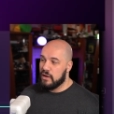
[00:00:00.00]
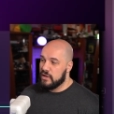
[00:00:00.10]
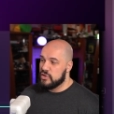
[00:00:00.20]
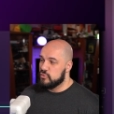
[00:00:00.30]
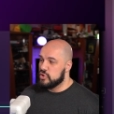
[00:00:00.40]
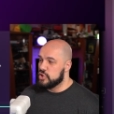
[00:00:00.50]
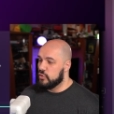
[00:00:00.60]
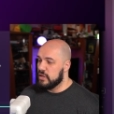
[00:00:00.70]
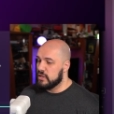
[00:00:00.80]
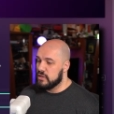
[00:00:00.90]
I do
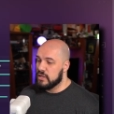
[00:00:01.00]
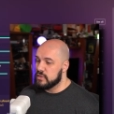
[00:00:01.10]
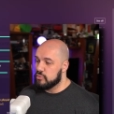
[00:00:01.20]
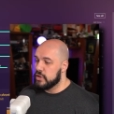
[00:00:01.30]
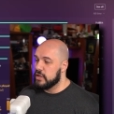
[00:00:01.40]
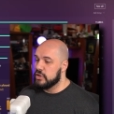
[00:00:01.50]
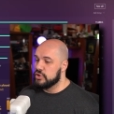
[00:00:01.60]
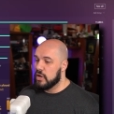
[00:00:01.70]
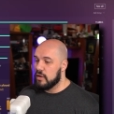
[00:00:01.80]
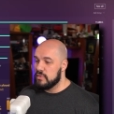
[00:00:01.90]
enjoy it, it does a pretty good
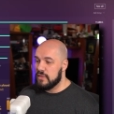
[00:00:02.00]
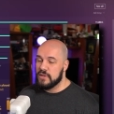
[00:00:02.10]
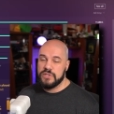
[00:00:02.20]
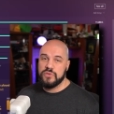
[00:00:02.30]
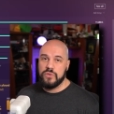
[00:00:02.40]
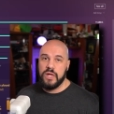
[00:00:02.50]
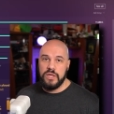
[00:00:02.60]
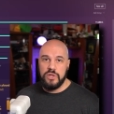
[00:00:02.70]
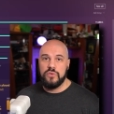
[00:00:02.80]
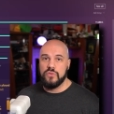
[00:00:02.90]
job, and this is what I
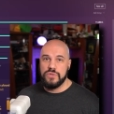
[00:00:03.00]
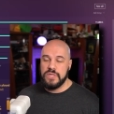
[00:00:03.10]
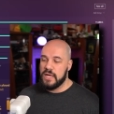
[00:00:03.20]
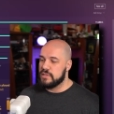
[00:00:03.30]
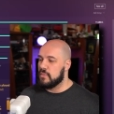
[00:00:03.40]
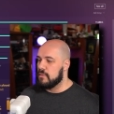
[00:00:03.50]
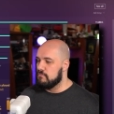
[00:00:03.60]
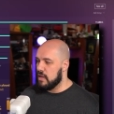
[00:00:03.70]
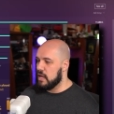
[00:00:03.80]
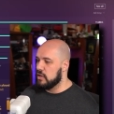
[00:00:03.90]
used as my
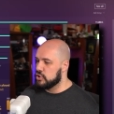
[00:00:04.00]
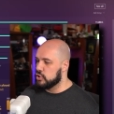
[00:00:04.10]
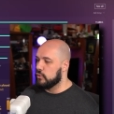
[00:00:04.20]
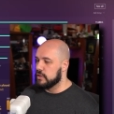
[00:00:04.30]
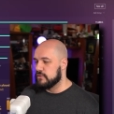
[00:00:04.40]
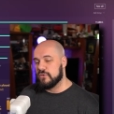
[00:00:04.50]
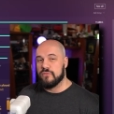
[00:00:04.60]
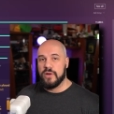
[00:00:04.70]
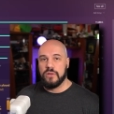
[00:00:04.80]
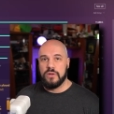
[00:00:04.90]
main choice for a
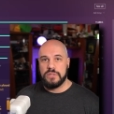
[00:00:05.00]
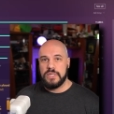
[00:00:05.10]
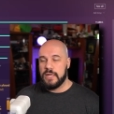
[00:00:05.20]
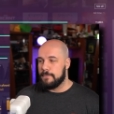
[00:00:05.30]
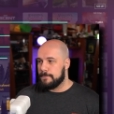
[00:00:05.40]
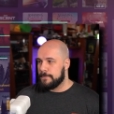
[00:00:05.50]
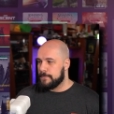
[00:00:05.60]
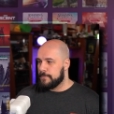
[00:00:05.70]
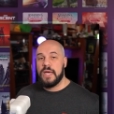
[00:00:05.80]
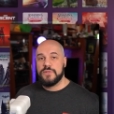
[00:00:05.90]
very long time.
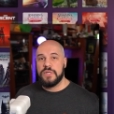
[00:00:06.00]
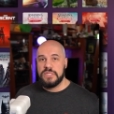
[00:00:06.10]
As we can